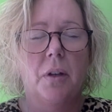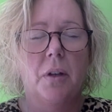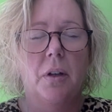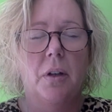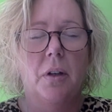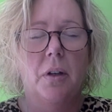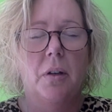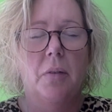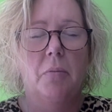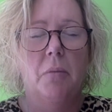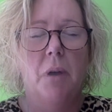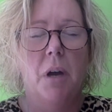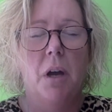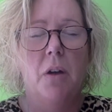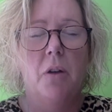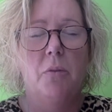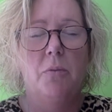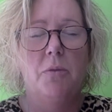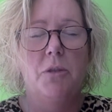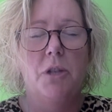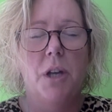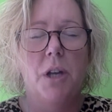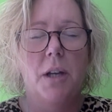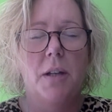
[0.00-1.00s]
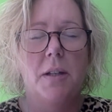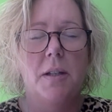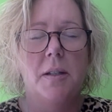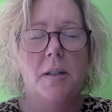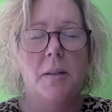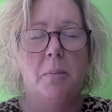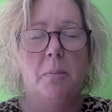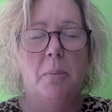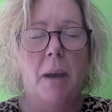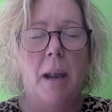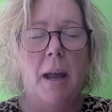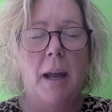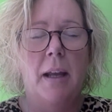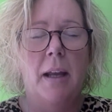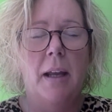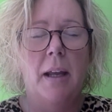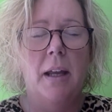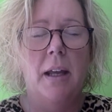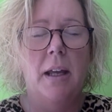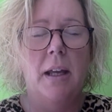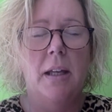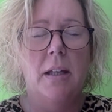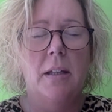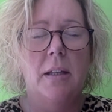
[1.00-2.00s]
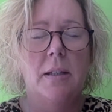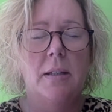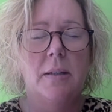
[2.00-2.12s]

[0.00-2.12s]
My object is a blanket